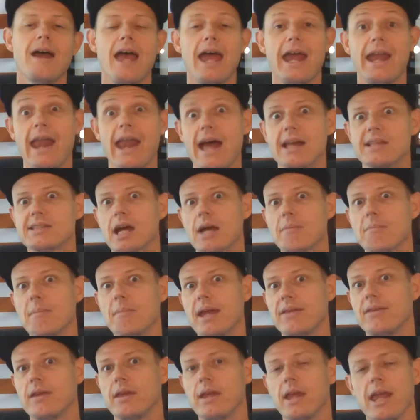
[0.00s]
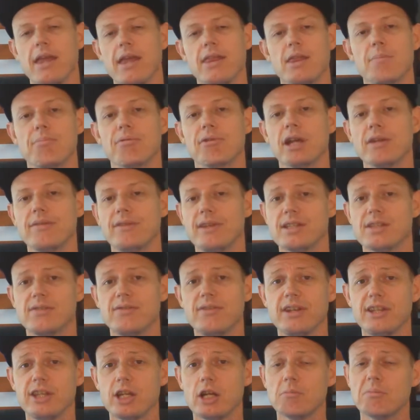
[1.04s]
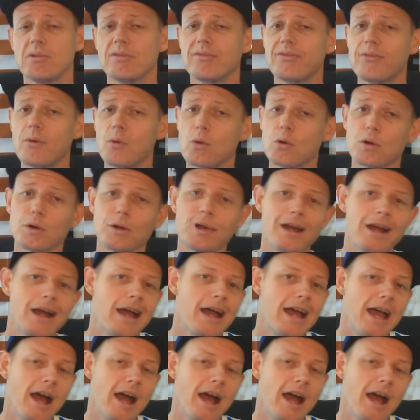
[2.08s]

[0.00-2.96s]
and as I made in the previous video before,